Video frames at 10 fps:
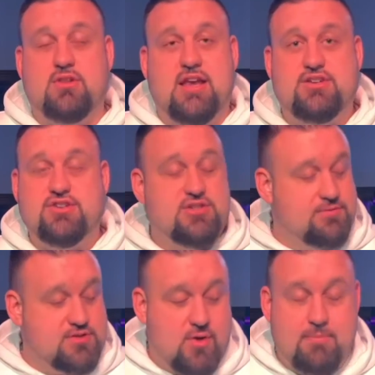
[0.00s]

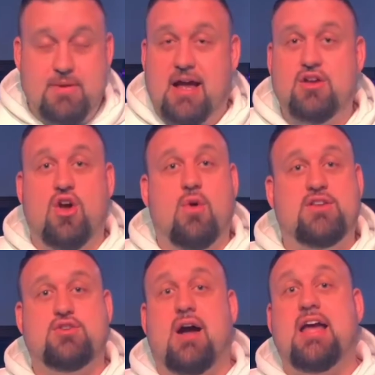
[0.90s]
relationship, so I'm not
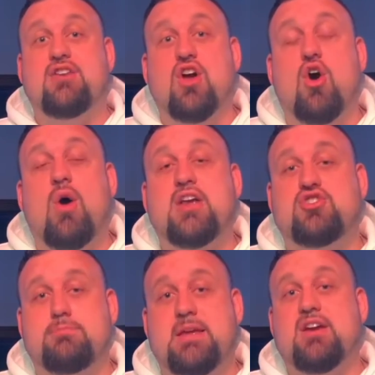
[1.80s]
going to. I know I
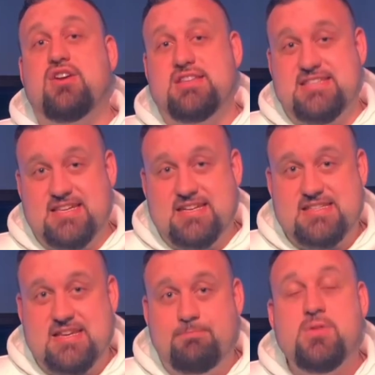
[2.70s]
should be a good
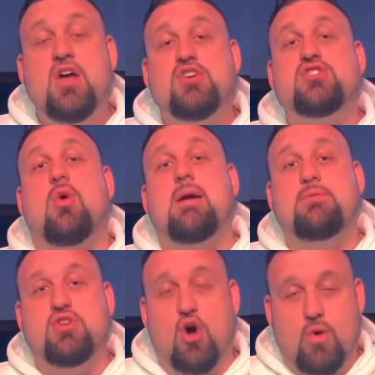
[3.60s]
citizen, so
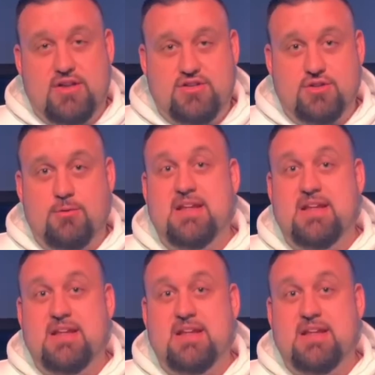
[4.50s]
I'm going to.